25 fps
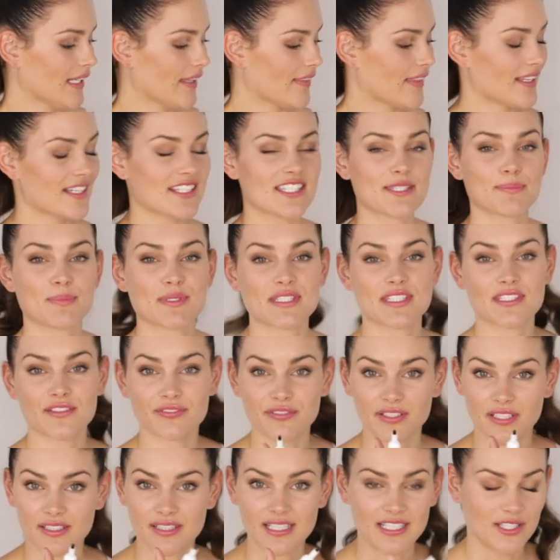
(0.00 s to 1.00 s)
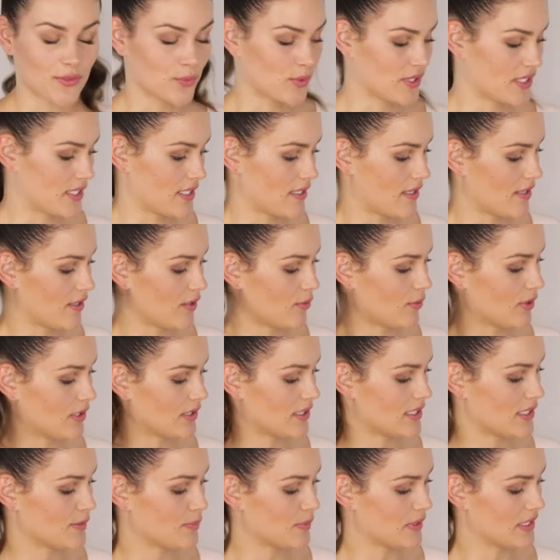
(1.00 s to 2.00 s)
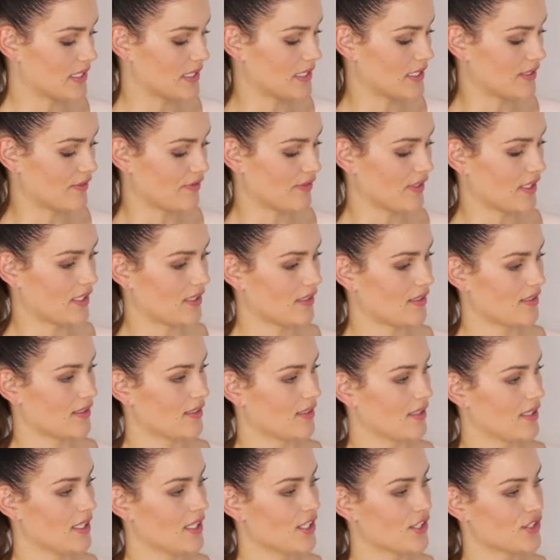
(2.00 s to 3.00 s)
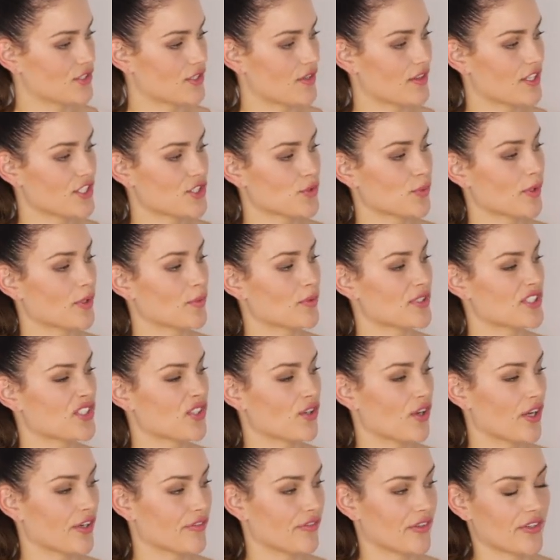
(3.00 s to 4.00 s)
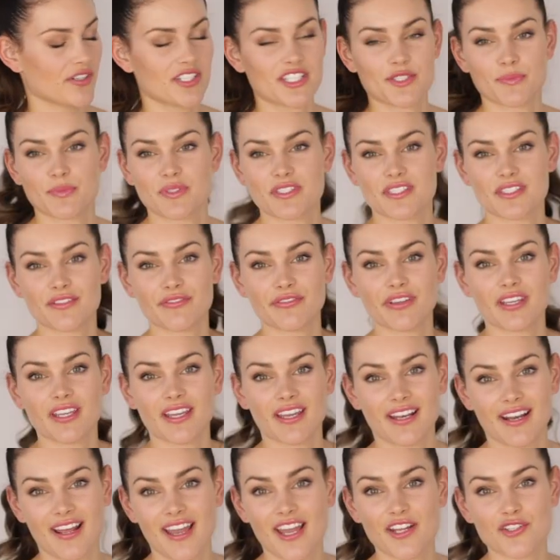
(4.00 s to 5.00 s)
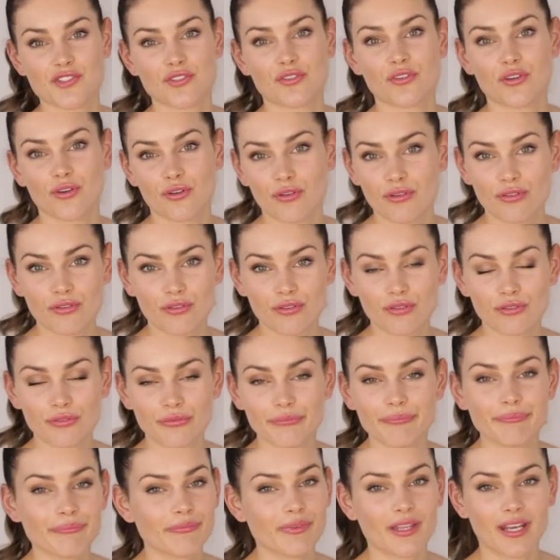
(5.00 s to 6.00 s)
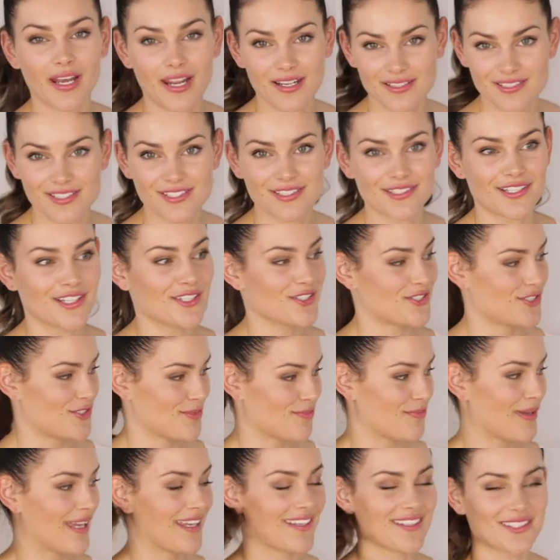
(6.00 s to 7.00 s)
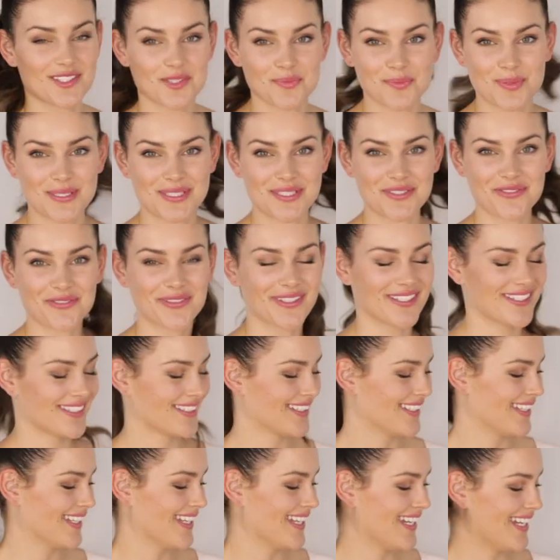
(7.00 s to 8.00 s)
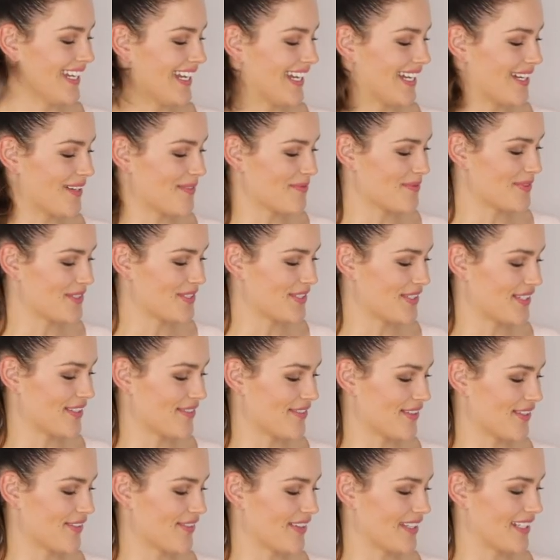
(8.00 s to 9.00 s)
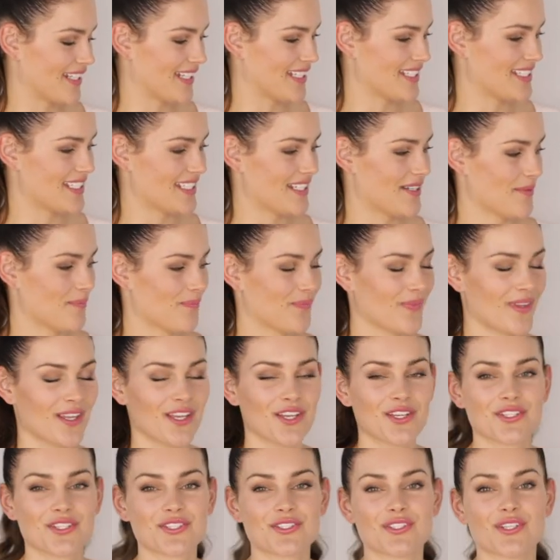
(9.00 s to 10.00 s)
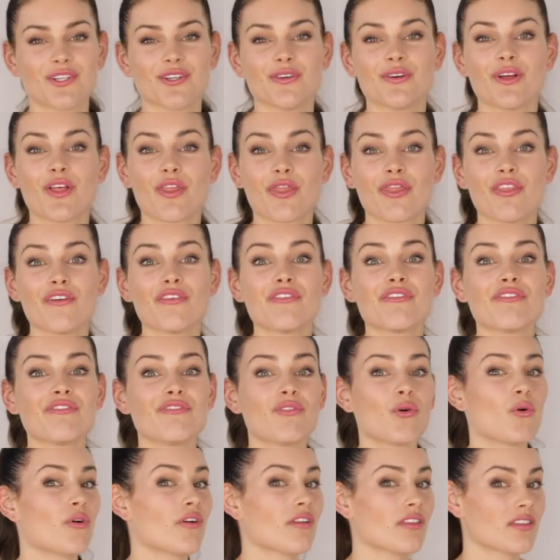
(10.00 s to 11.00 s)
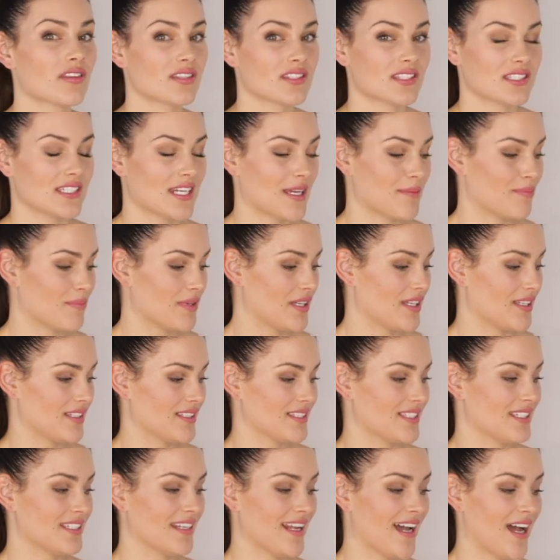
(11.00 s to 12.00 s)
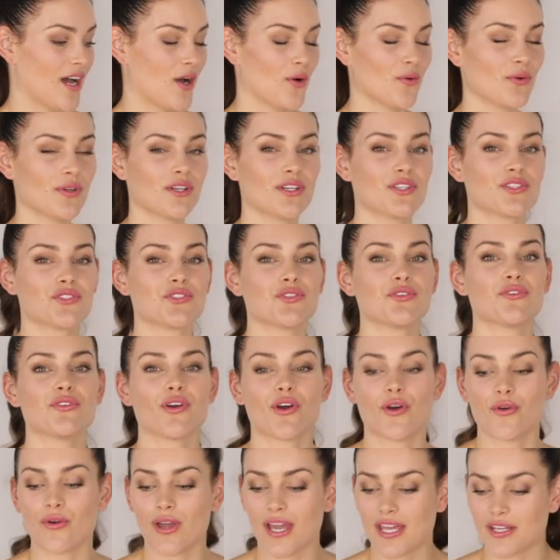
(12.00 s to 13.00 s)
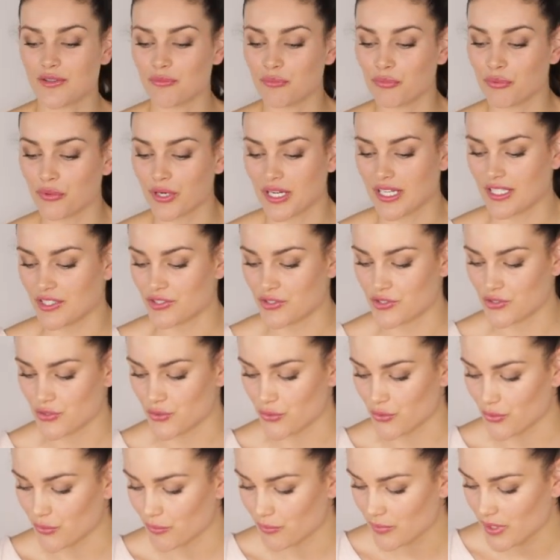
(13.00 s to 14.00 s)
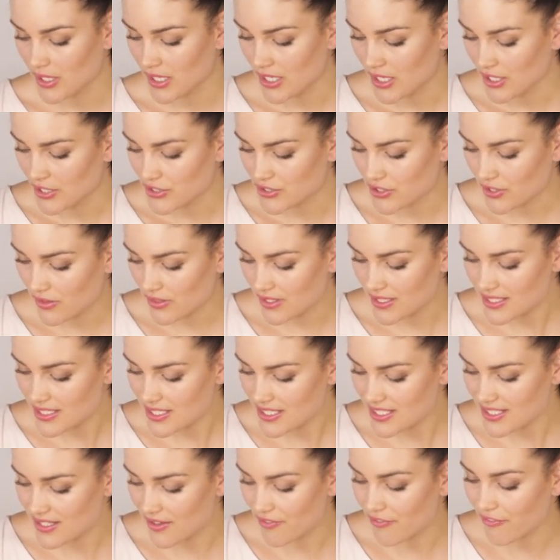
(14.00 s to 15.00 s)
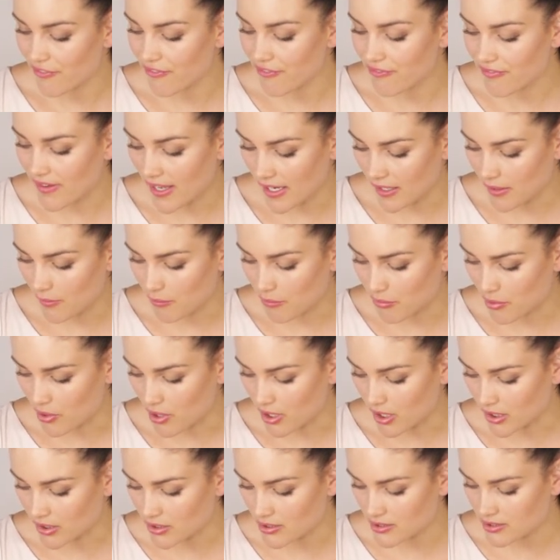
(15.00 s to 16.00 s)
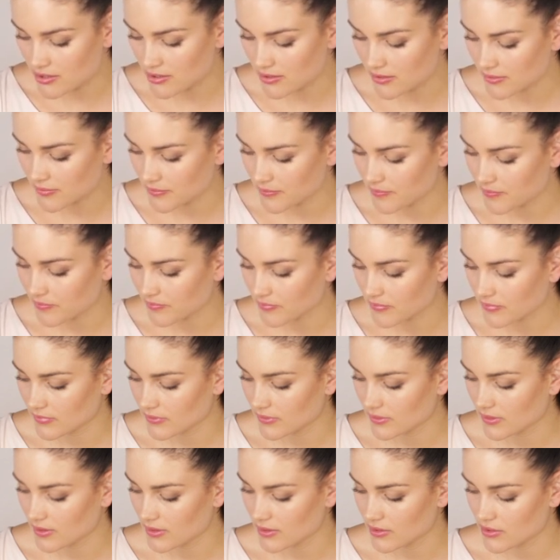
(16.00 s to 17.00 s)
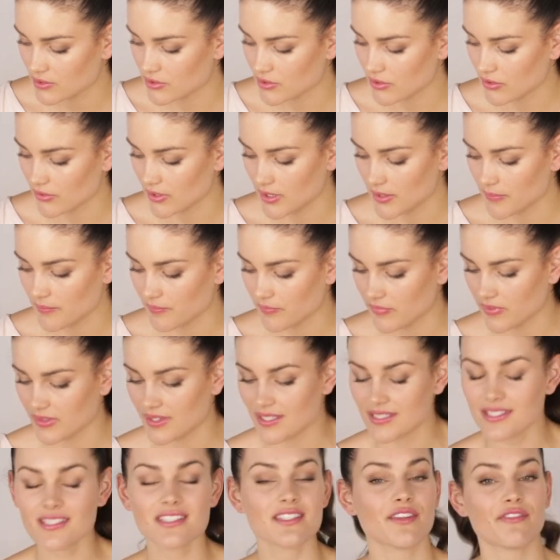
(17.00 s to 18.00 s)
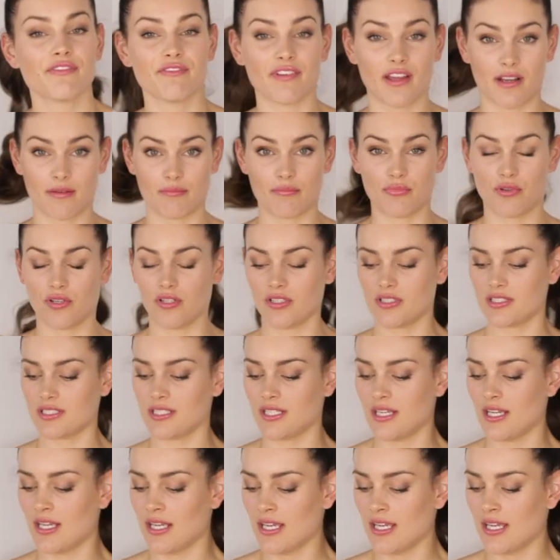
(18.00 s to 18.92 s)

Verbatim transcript: and that is specific. That was the other one, specific. So this one was not very specific, and I had to go through an exercise to make it specific um, to give you an idea. So the fourth step is now to go and brainstorm. So this is the fun part. Sorry, this is the fun part.